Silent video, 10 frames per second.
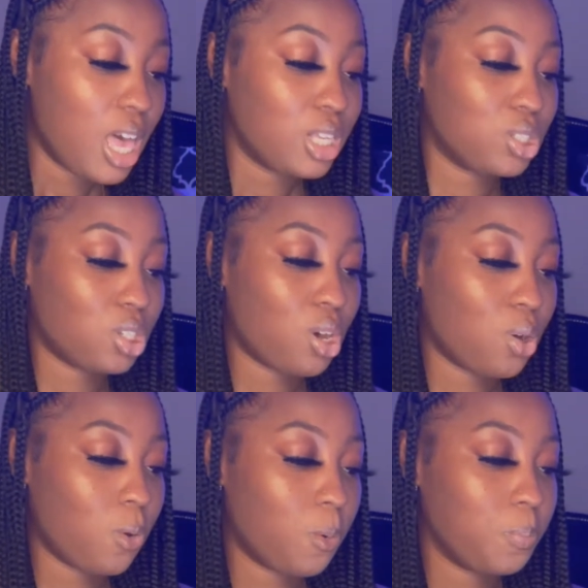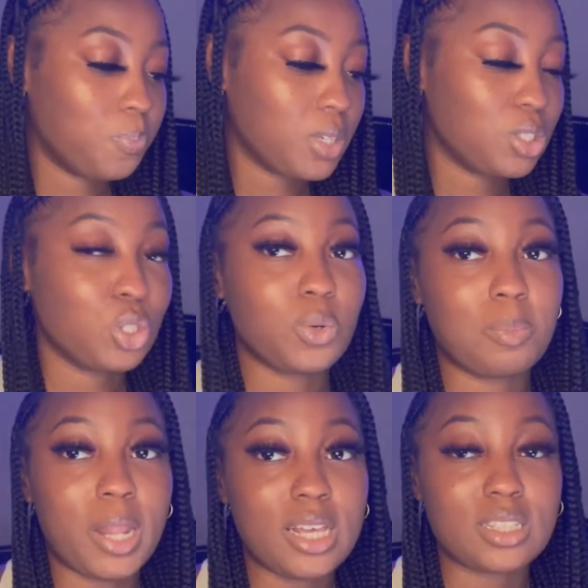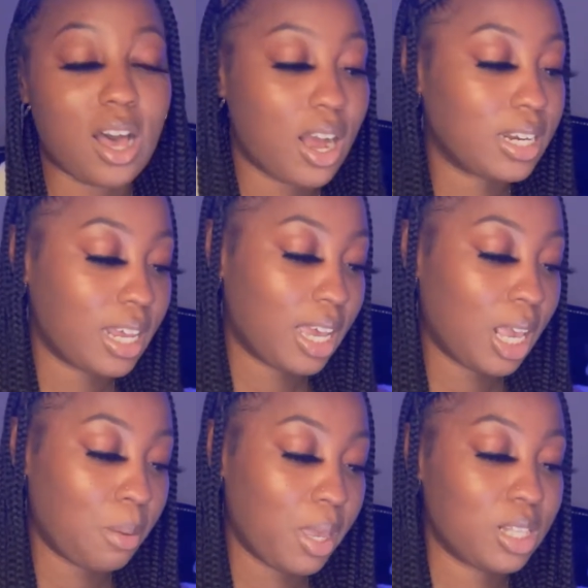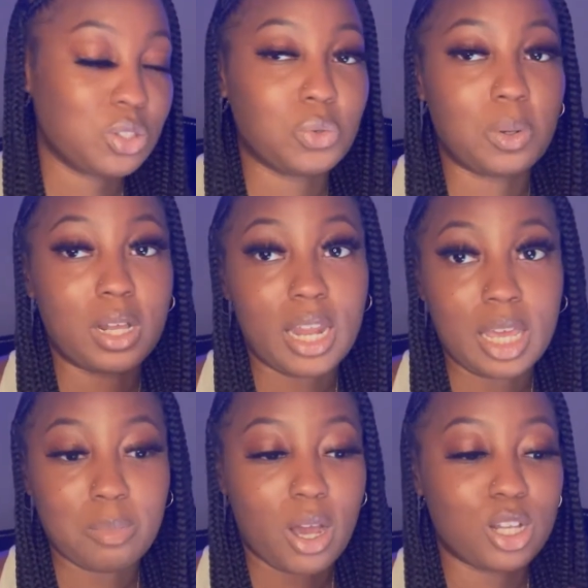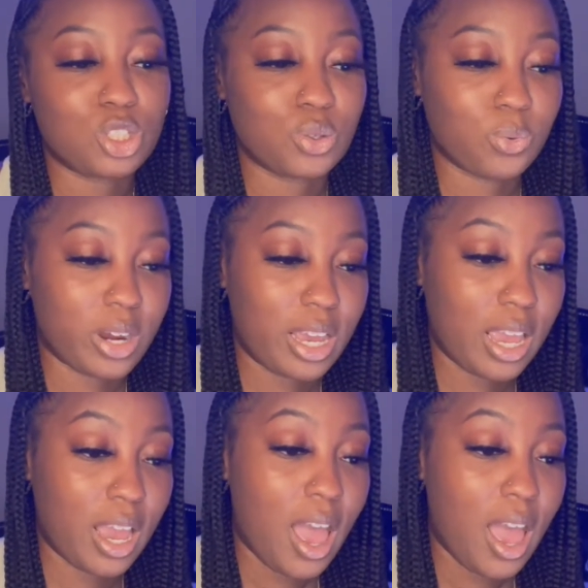So to replace our name and to reclaim our terrain,